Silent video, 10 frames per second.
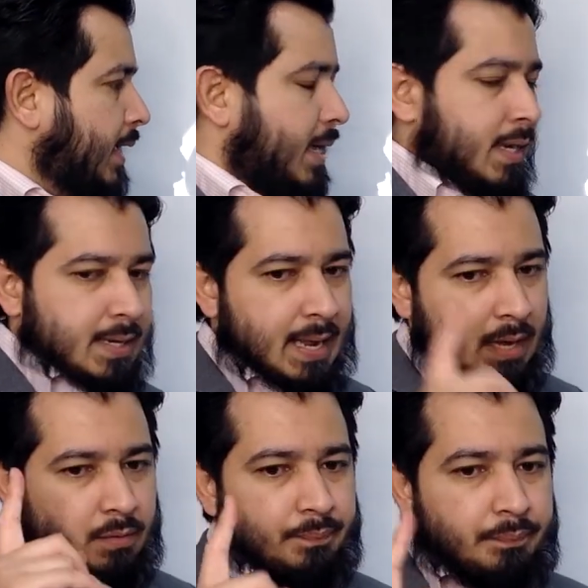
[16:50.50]

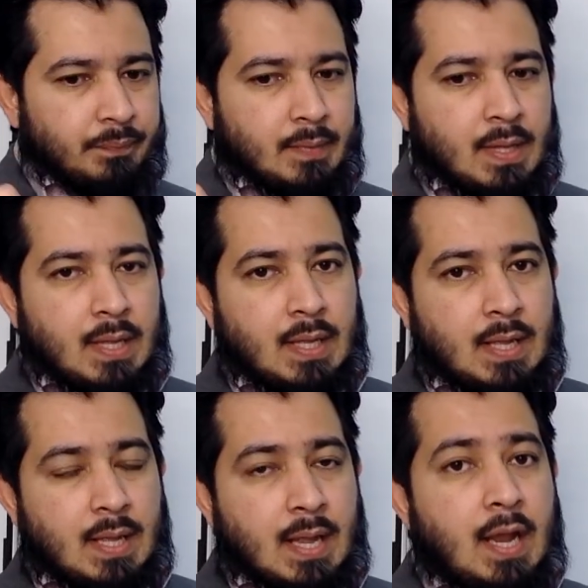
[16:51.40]
Now,
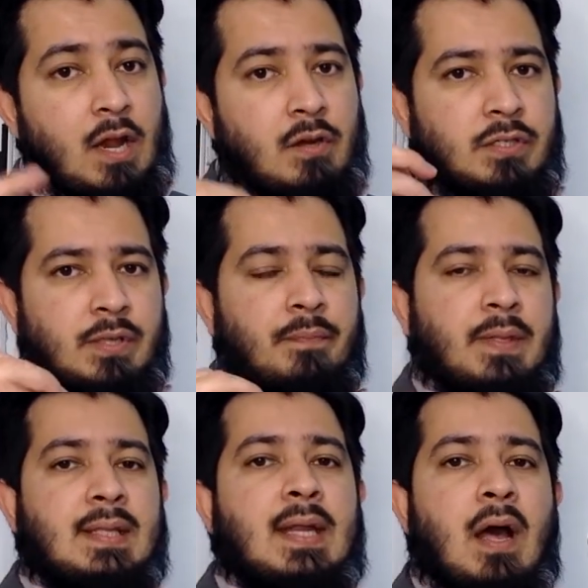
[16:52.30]
here's
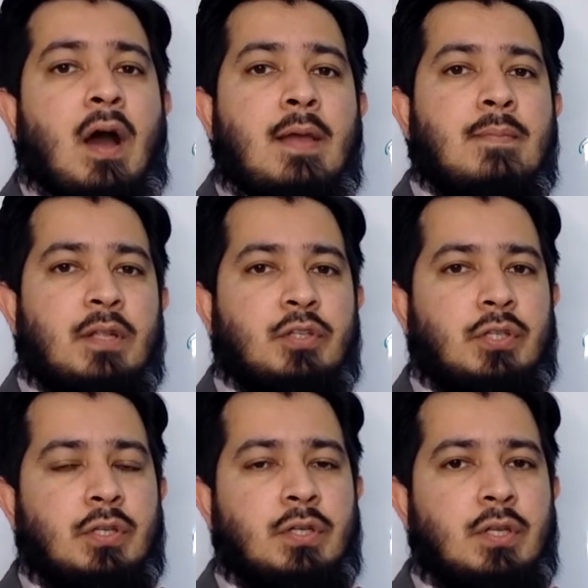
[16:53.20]
something that I
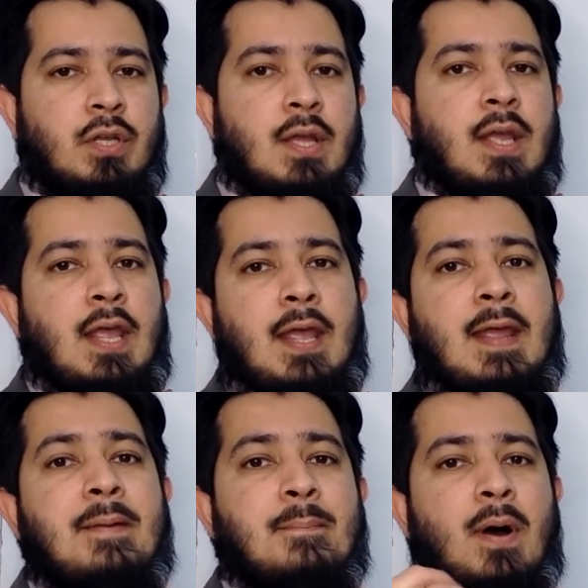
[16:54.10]
mention
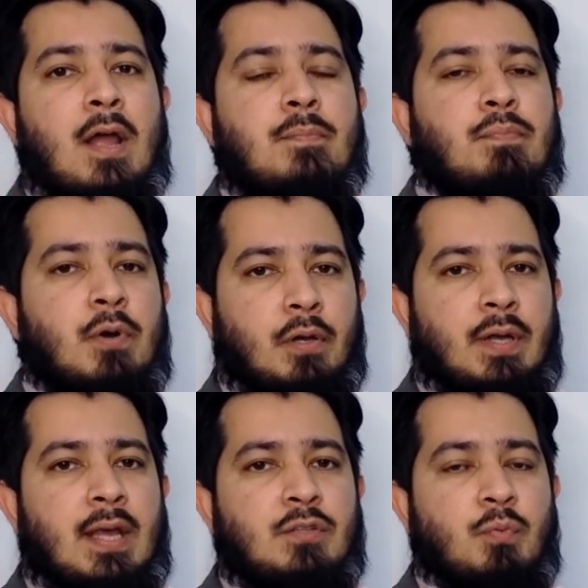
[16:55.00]
in my book
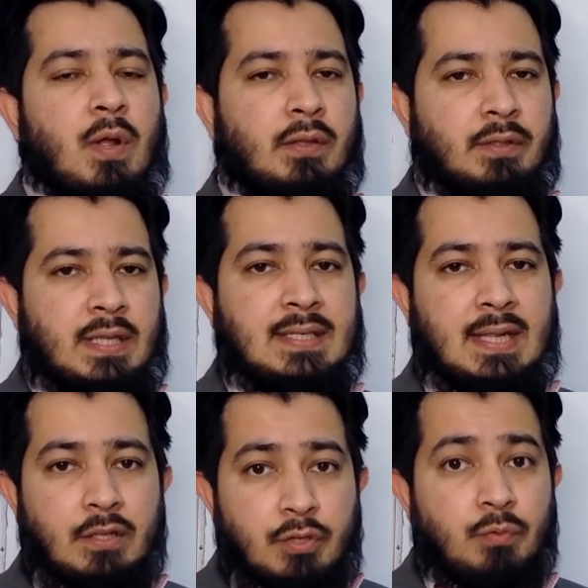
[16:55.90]
as well, The
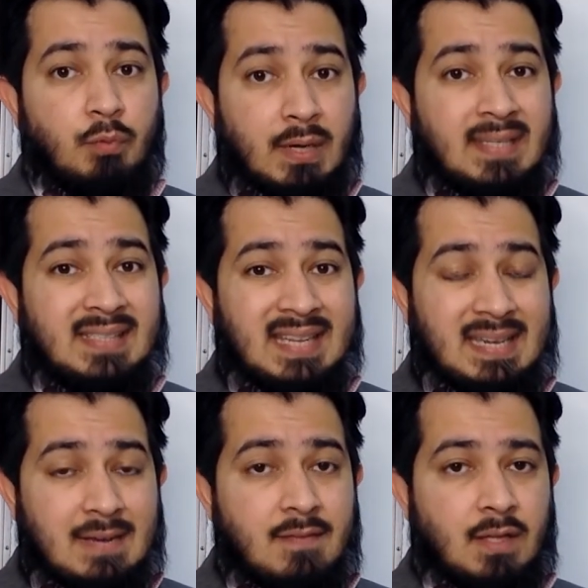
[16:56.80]
Intelligent Real Estate
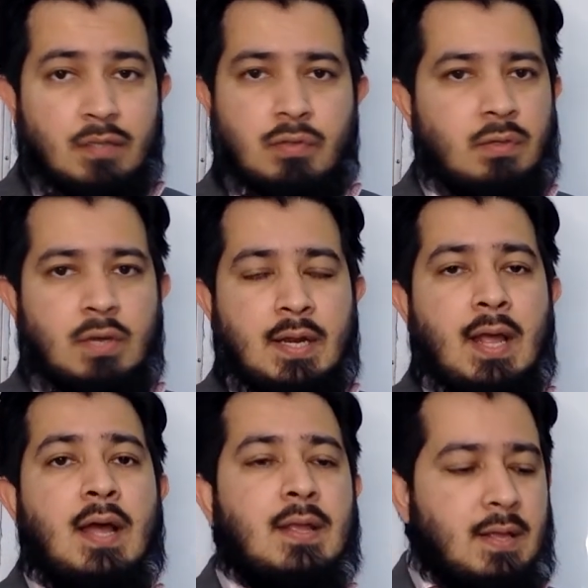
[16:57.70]
Investor. And
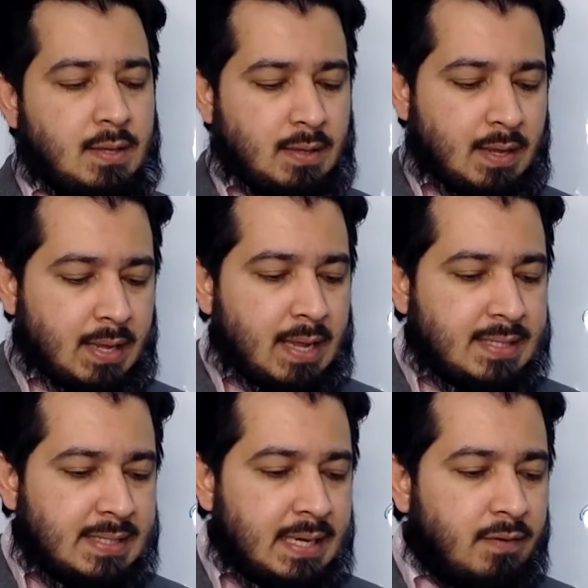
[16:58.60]
I
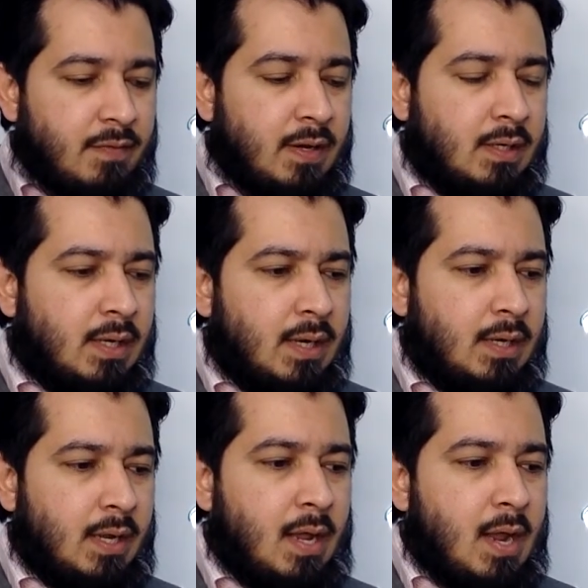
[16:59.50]
state very
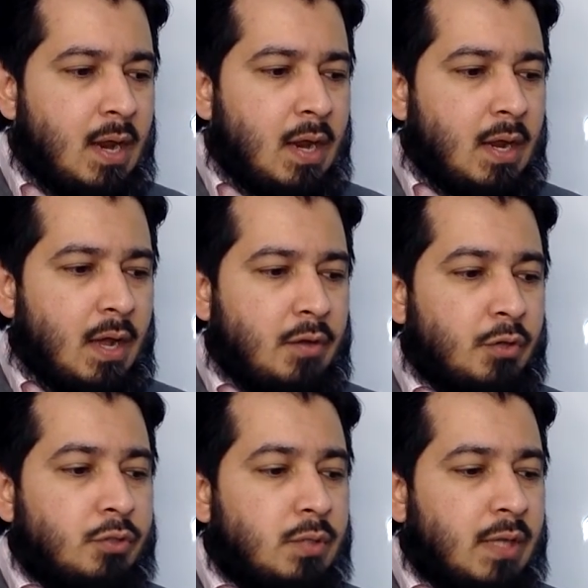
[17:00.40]
clearly, not
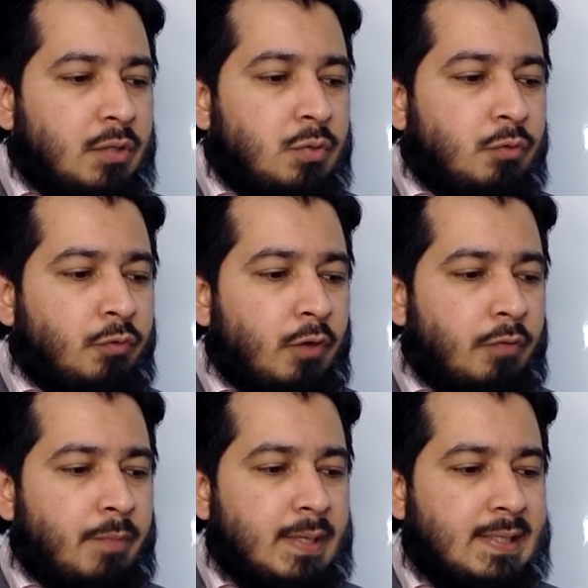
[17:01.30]
to get too full of
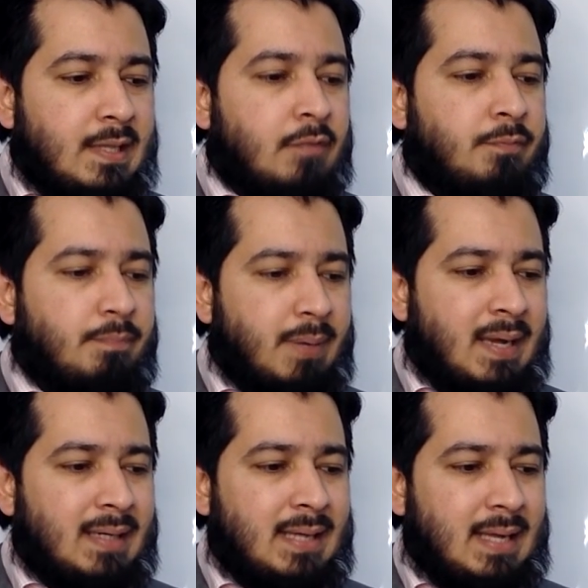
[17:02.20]
myself,
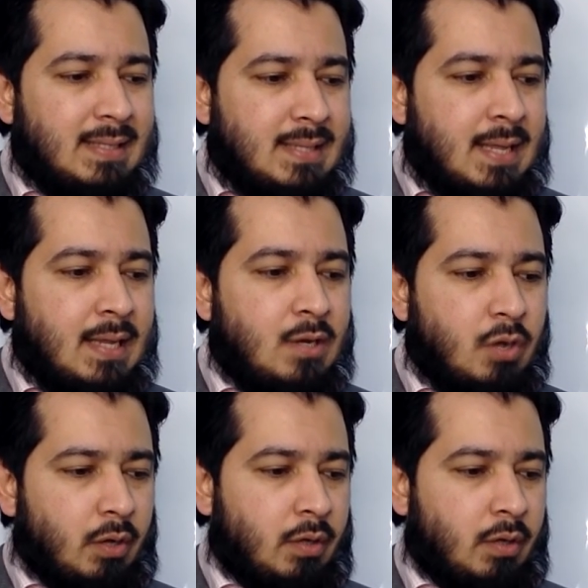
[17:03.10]
but I say, look,